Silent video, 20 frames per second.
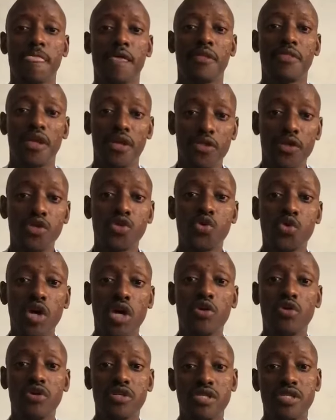there are those who
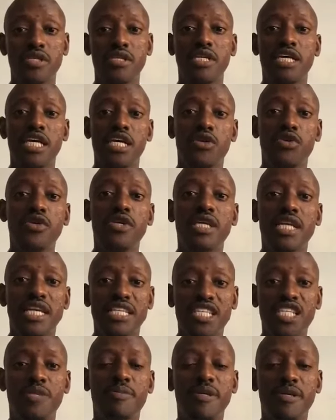are not doing
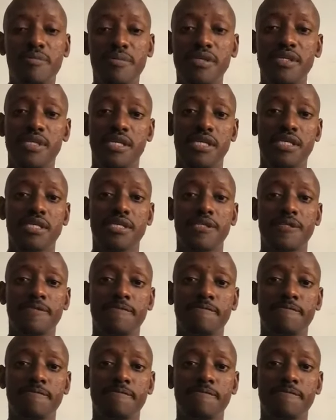legitimate business.